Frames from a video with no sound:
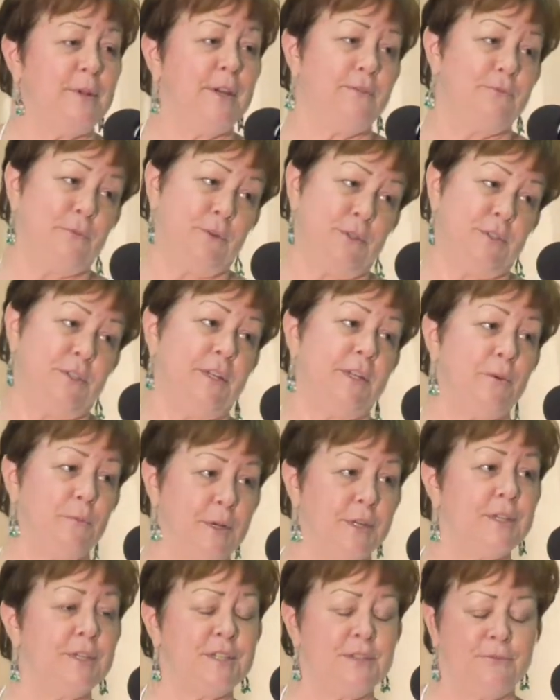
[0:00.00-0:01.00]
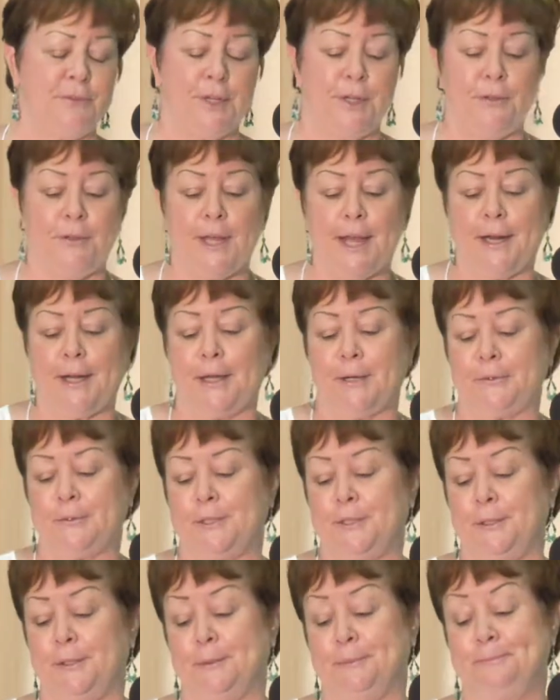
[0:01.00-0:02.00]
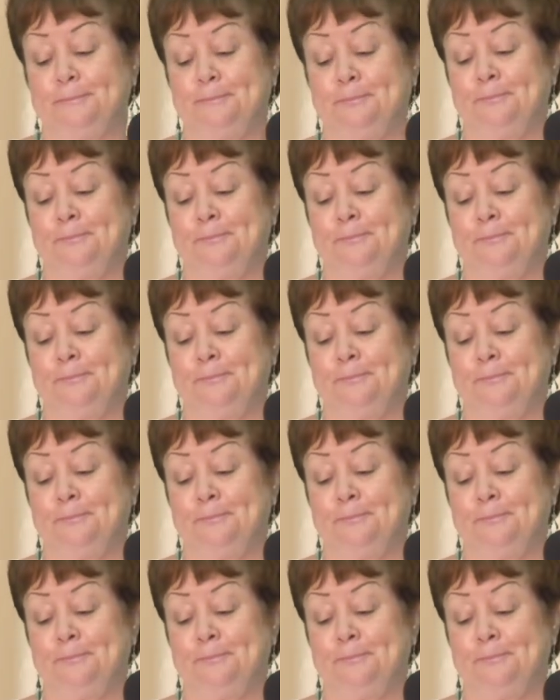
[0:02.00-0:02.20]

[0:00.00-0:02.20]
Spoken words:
pay for it, so they wanted us to figure that out too.